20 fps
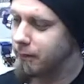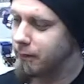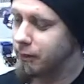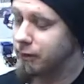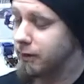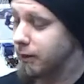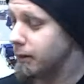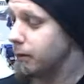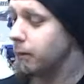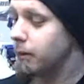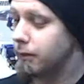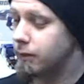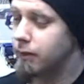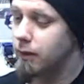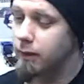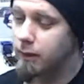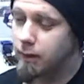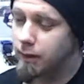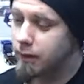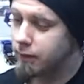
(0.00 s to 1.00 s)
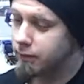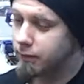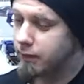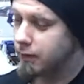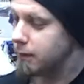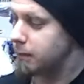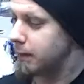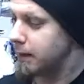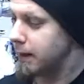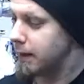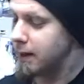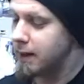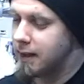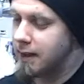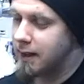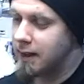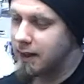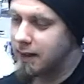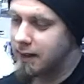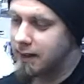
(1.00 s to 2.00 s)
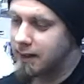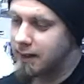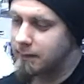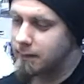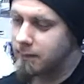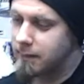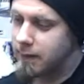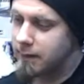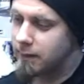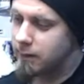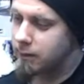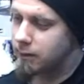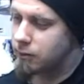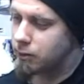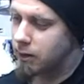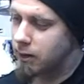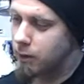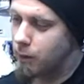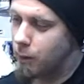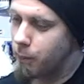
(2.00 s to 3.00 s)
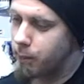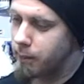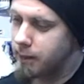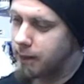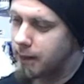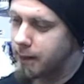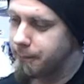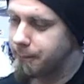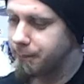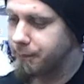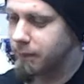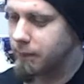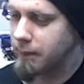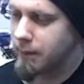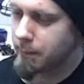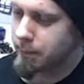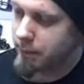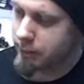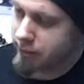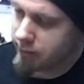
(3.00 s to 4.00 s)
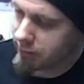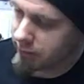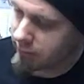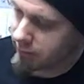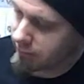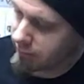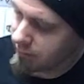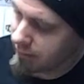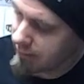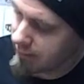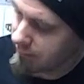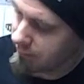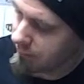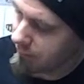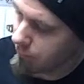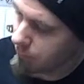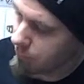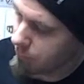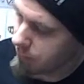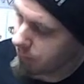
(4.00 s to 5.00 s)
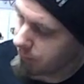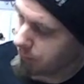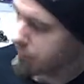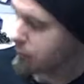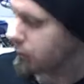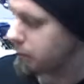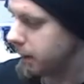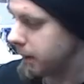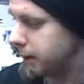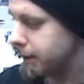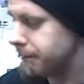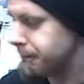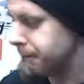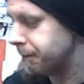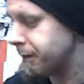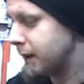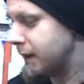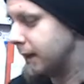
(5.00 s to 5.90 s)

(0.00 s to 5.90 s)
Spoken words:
steering wheel falling off, oh man, get this trunk opened up, did a bunch of other stuff, and I can't even get the hood up, doesn't matter.